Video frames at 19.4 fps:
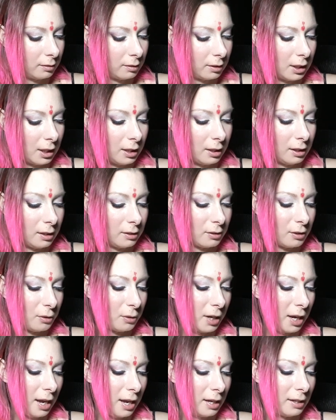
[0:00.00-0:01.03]
It is
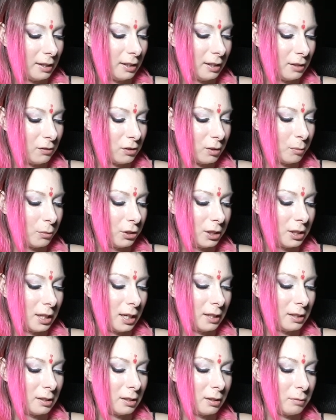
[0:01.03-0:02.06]
okay to give someone a
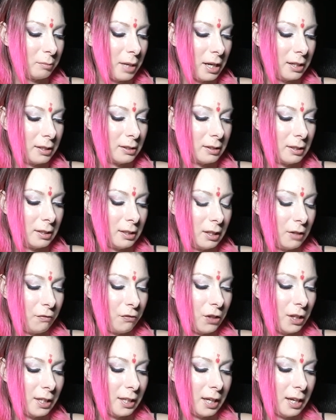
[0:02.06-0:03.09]
taste of their medicine if
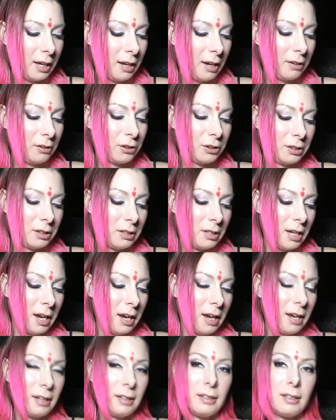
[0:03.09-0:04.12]
they can't
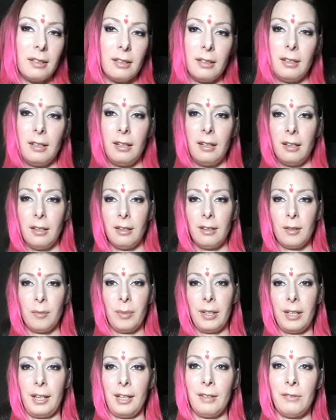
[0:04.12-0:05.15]
understand their
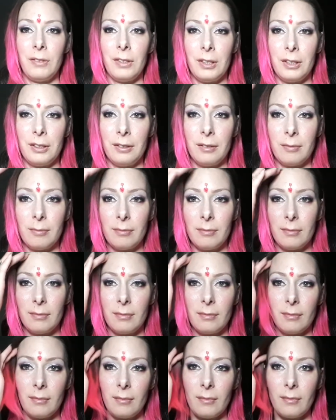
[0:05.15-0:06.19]
behavior
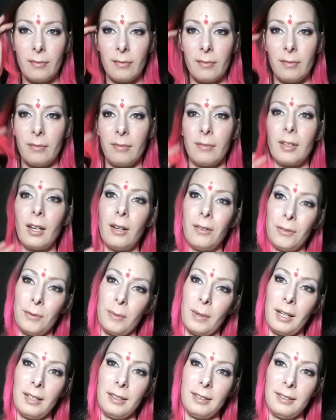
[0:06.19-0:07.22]

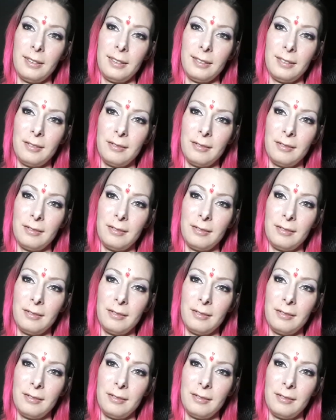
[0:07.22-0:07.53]
otherwise.